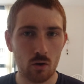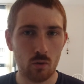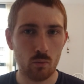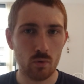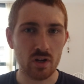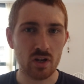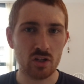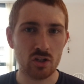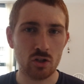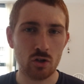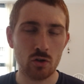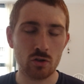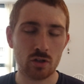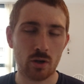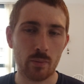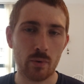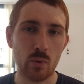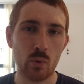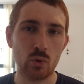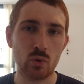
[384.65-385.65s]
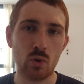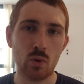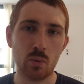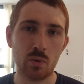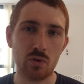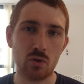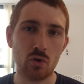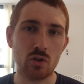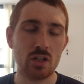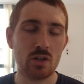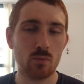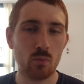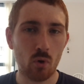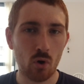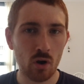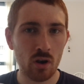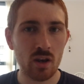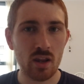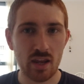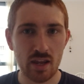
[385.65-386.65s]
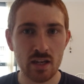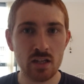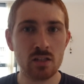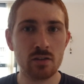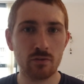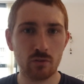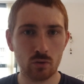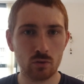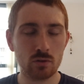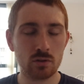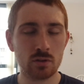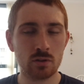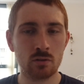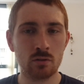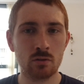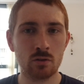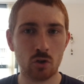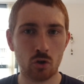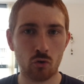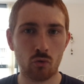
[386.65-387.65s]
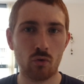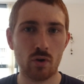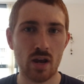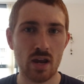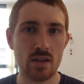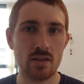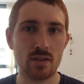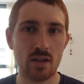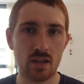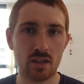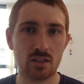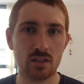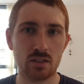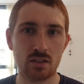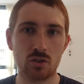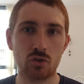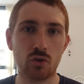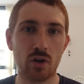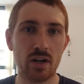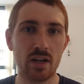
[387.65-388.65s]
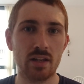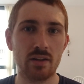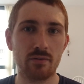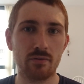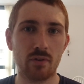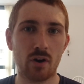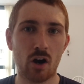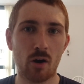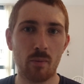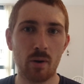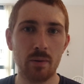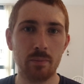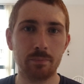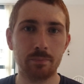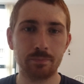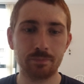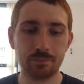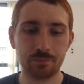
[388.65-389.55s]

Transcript: We can use, like we were doing with UT1, intervals to create this training environment.